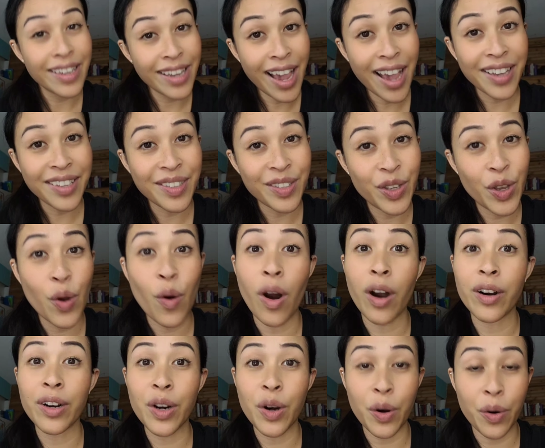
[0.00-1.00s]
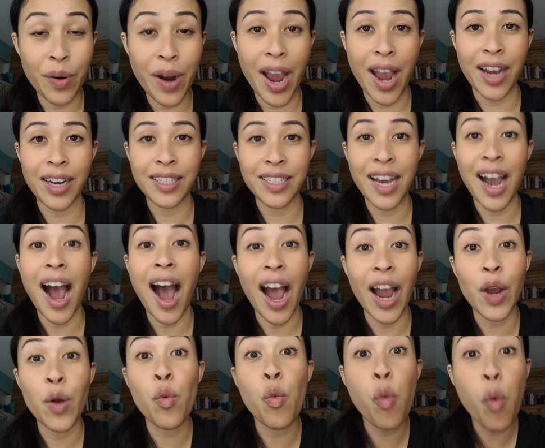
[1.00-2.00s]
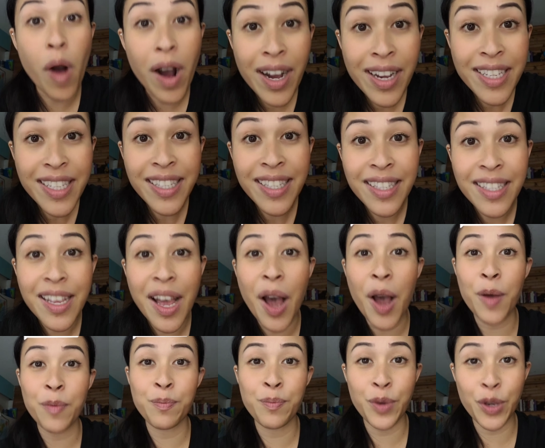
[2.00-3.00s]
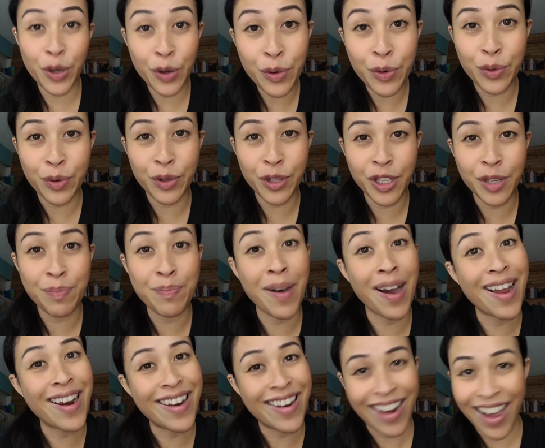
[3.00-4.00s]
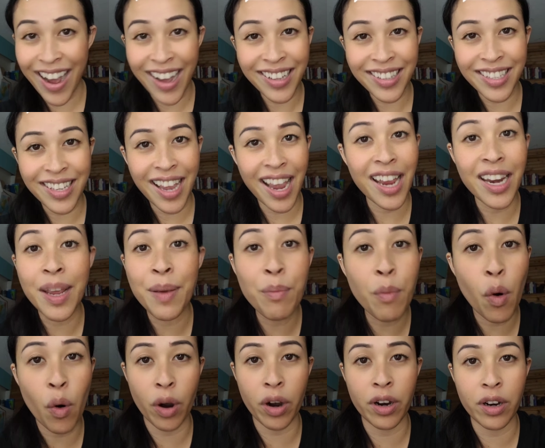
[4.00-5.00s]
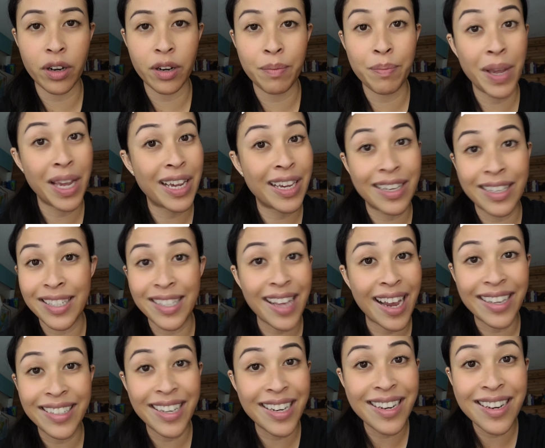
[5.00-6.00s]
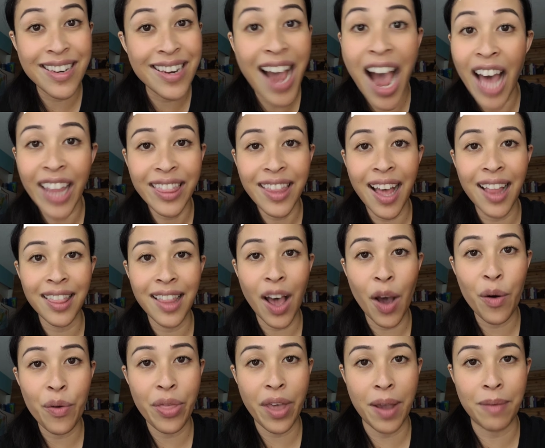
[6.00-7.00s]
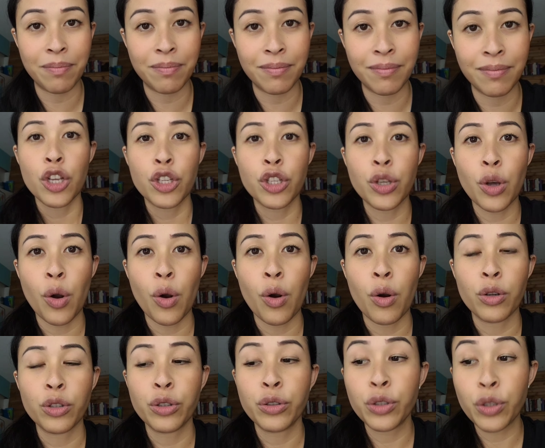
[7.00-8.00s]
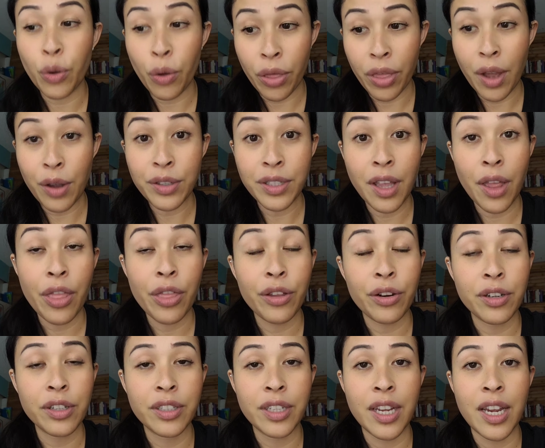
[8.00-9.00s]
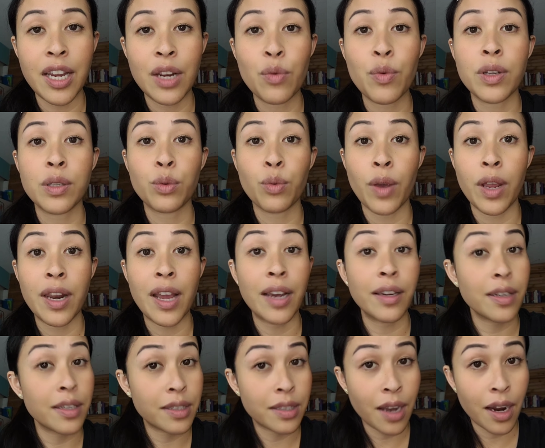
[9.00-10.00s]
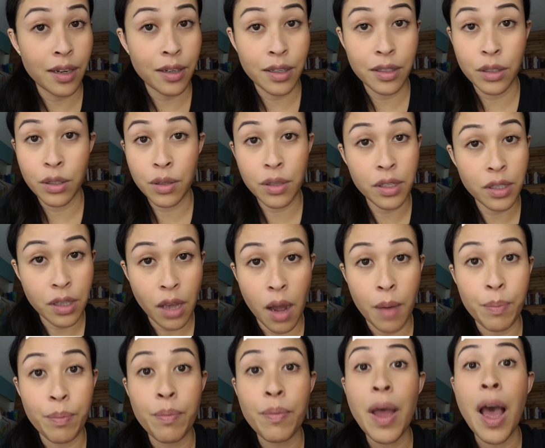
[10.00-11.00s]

Yes, you are correct. I was abused, but not anymore because I did not allow them. So 2013 was when I decided to stop